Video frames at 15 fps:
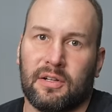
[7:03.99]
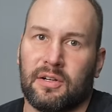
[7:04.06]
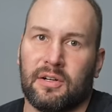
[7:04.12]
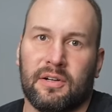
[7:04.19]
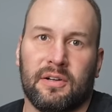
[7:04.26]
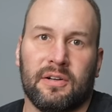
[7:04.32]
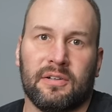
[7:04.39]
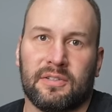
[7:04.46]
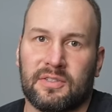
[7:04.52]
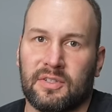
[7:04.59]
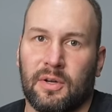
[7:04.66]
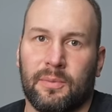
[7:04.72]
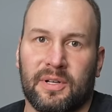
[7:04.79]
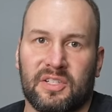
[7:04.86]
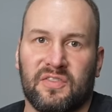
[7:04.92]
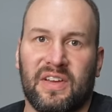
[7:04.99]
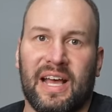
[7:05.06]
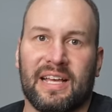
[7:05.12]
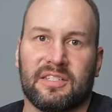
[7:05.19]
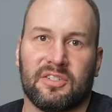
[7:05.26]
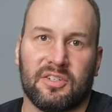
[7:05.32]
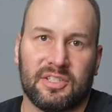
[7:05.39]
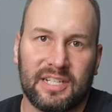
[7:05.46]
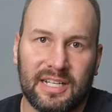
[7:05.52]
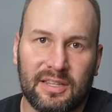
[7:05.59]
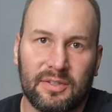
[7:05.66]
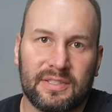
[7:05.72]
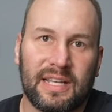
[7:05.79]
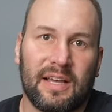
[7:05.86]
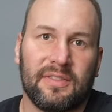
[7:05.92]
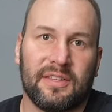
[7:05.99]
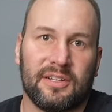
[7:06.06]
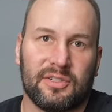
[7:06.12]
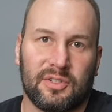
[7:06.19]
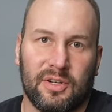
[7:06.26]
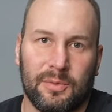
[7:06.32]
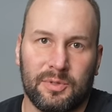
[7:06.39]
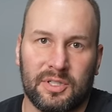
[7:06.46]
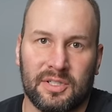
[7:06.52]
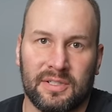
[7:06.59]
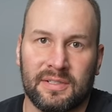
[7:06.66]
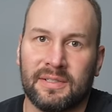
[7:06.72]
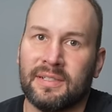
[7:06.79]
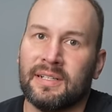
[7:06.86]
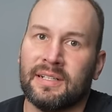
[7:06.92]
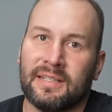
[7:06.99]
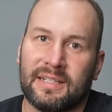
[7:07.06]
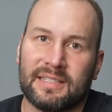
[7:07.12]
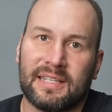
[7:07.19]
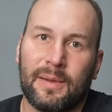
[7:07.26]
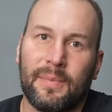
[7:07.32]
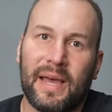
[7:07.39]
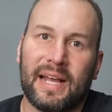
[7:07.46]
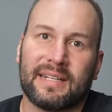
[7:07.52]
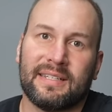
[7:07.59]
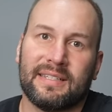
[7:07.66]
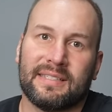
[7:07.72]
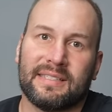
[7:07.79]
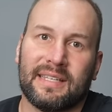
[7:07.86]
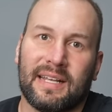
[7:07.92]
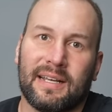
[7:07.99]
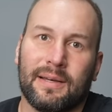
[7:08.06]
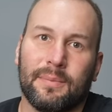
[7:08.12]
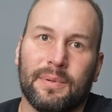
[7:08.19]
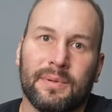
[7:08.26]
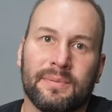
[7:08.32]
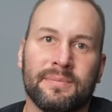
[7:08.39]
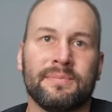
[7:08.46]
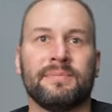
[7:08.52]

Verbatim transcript: learn so much faster. Check those out in the description. Let's get back to this setup.